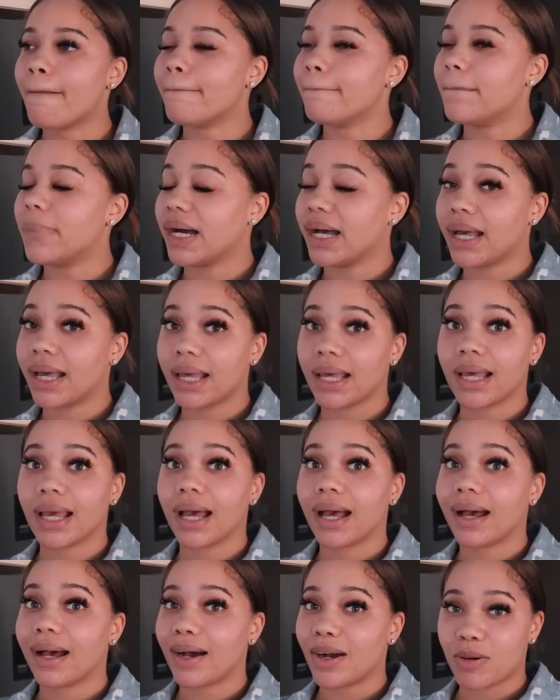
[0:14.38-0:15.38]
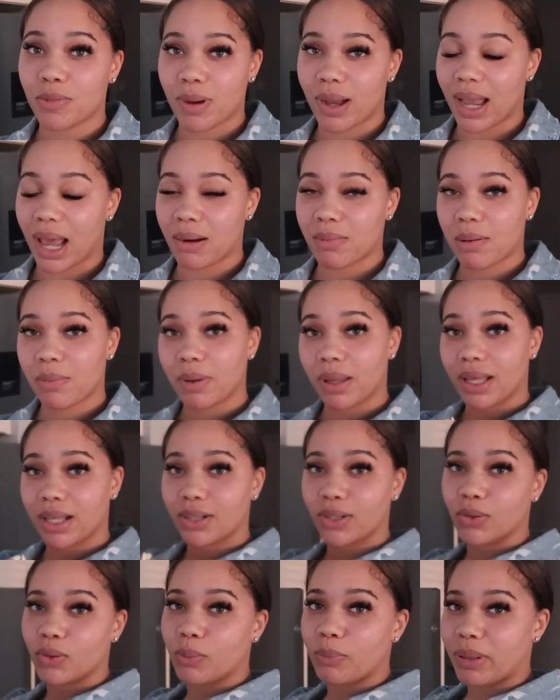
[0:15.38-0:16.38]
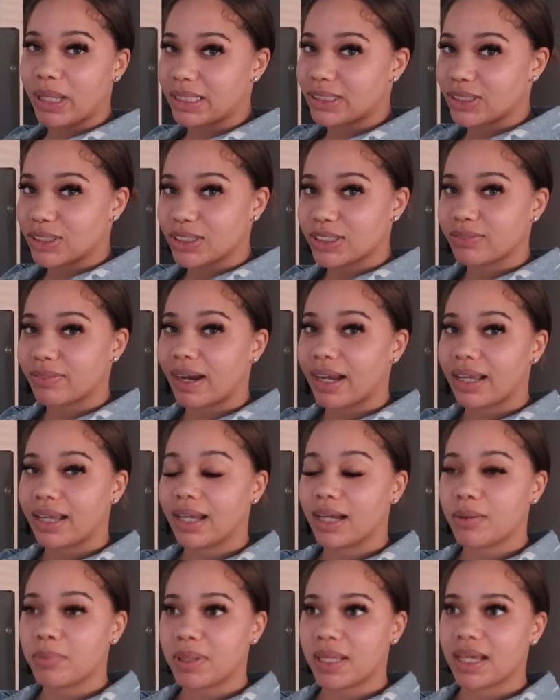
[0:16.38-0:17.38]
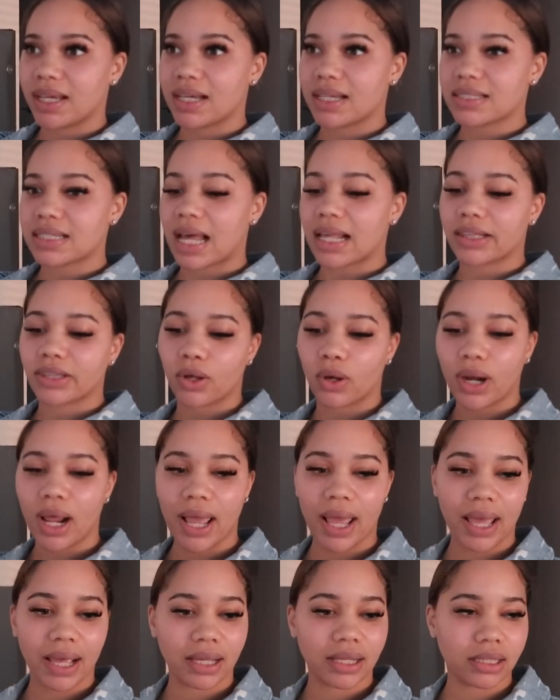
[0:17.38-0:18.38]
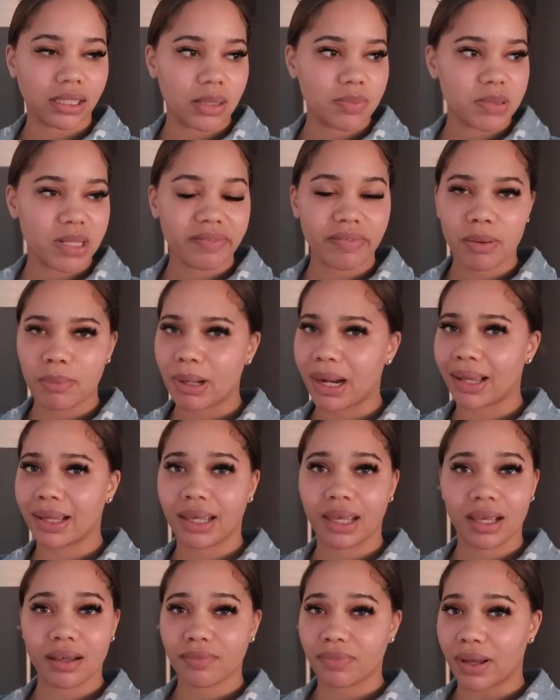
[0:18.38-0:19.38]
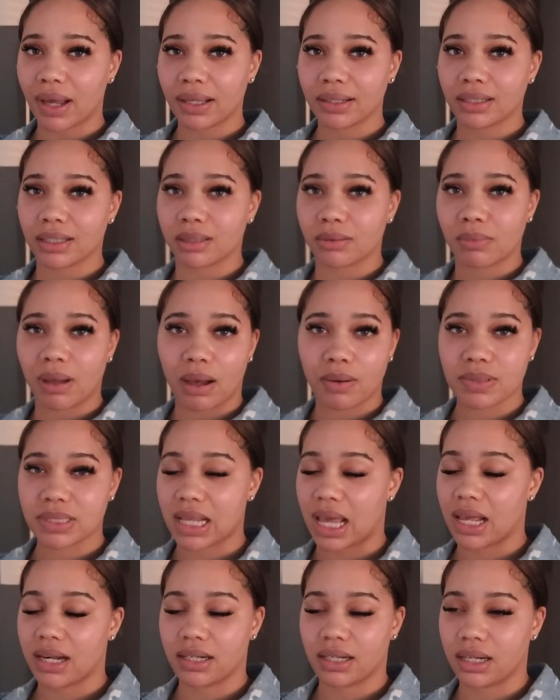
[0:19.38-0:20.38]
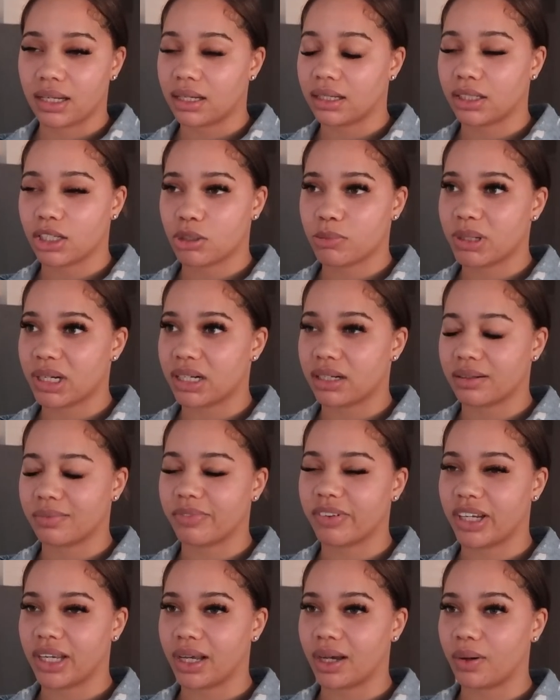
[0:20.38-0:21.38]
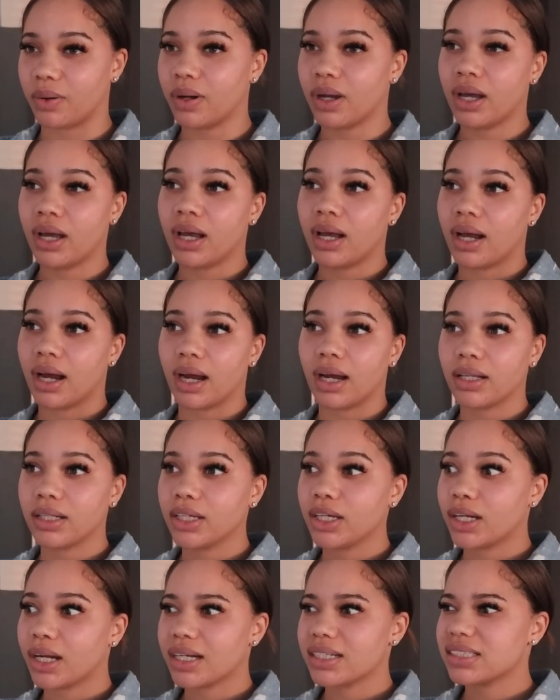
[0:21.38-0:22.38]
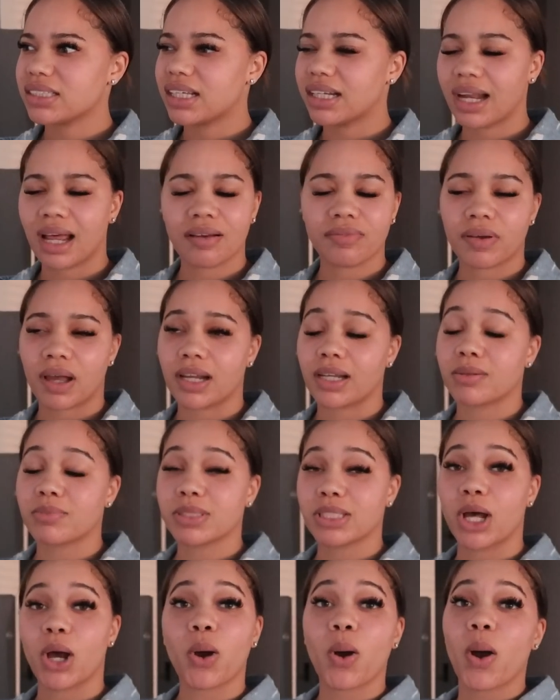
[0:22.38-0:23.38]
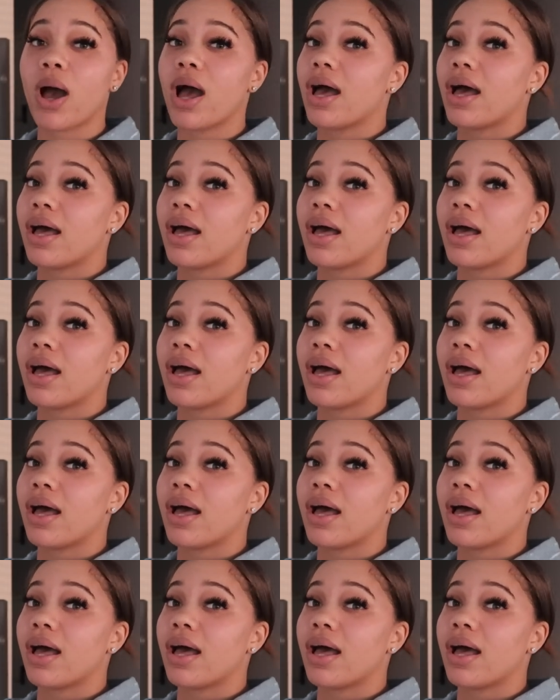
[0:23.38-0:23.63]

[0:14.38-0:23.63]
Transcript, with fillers: but oh my god i'm gonna include pictures right here because i thought i had clips of it but i can't find them i was editing a little bit of the video earlier and i just cannot find them so